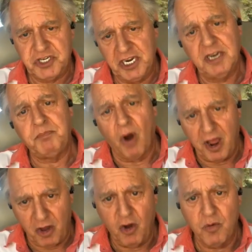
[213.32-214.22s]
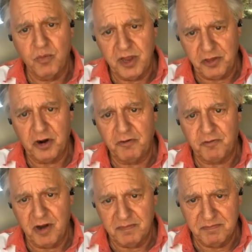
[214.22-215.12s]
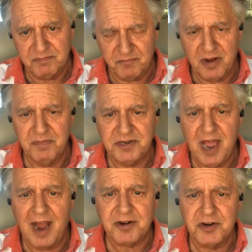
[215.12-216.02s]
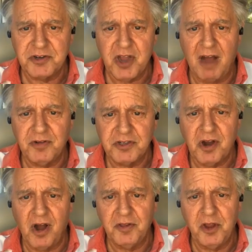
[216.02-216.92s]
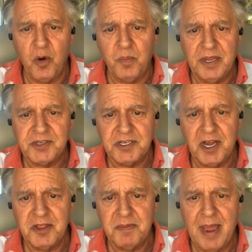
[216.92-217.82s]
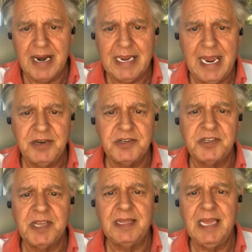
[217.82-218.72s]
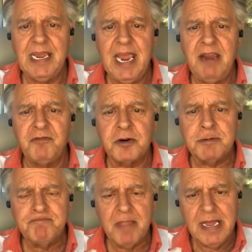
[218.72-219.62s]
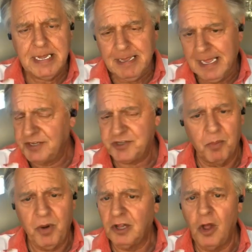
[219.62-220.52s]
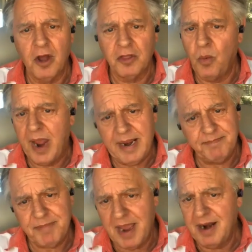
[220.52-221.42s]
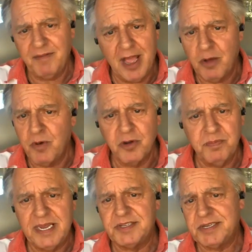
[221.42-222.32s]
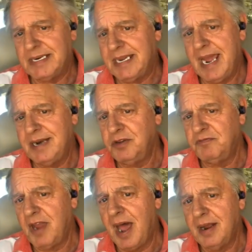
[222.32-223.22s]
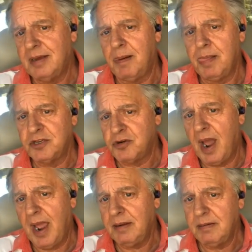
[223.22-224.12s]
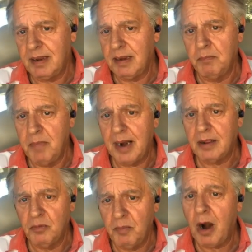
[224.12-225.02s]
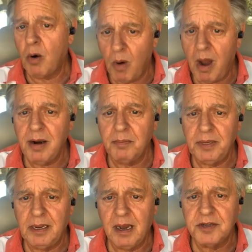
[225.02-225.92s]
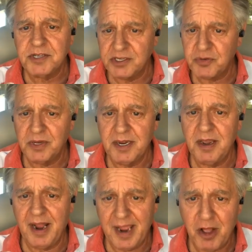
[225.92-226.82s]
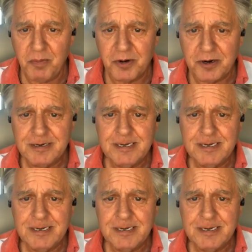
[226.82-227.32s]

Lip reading: She had brought home with her from the doctor's office all the opiates and other medications that they gave her. Someone along the way kind of elbowed me and said, Ken, you've got to try medical marijuana because it's really going to help her.